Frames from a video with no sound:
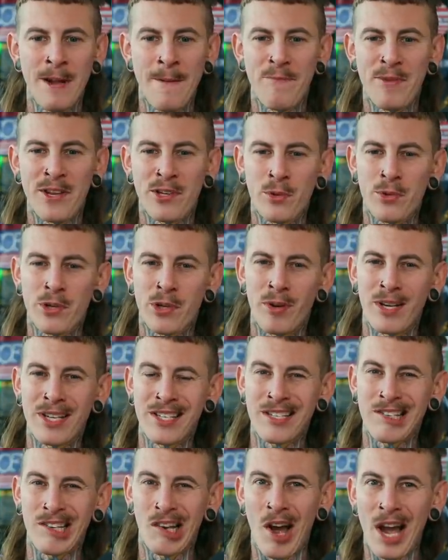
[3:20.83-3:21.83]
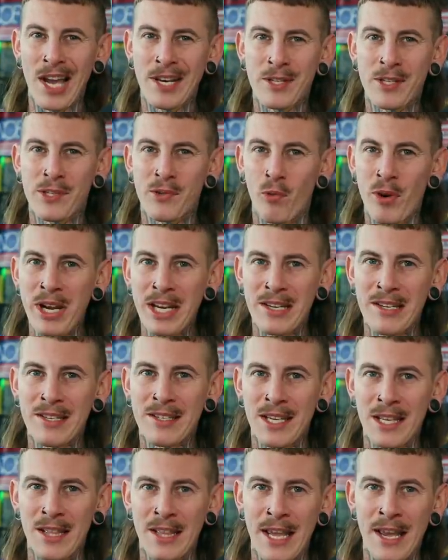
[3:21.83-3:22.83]
There's also a slight sweetness
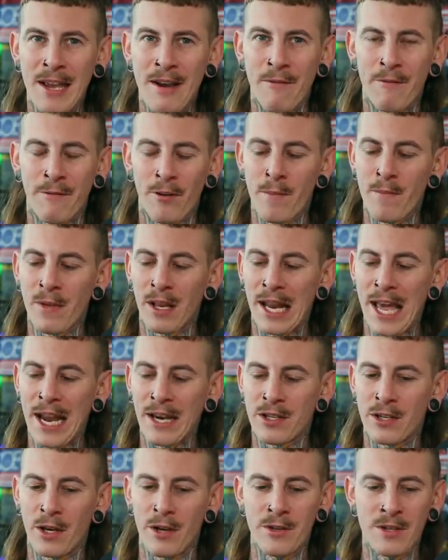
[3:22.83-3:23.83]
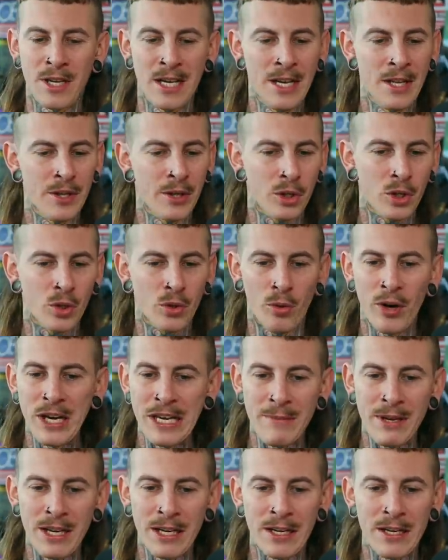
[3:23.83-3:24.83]
in there from the lactose, the
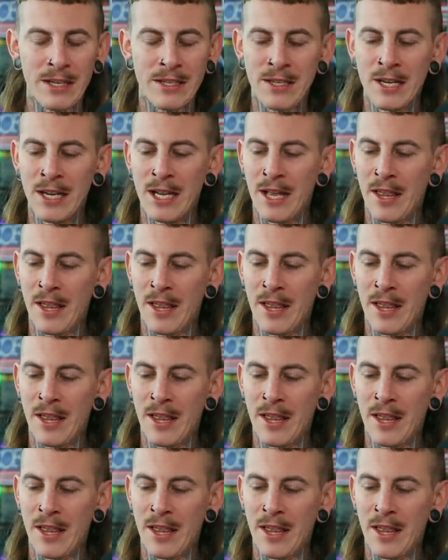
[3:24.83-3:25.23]
creaminess,